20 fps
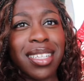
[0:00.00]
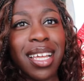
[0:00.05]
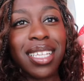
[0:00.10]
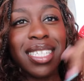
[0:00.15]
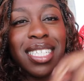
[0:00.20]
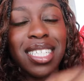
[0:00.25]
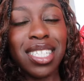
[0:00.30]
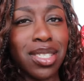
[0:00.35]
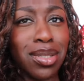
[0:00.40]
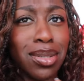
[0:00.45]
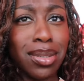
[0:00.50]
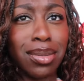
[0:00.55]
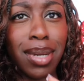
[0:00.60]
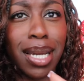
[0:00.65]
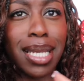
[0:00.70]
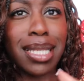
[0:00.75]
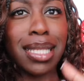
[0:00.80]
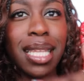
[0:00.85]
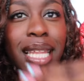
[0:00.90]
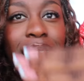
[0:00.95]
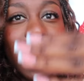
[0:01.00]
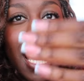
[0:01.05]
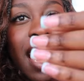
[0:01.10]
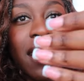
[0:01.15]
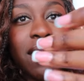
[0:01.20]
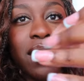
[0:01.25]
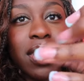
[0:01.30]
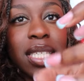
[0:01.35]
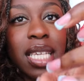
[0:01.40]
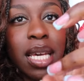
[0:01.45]
That's just crazy. Like I
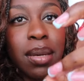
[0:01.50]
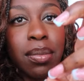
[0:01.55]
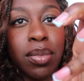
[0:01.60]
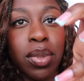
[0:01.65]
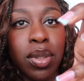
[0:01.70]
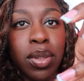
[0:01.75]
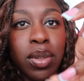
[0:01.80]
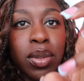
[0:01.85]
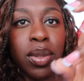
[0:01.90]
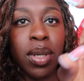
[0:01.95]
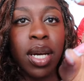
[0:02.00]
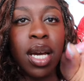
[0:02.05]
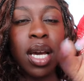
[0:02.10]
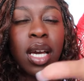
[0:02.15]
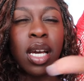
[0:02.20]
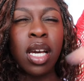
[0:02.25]
have the same blue.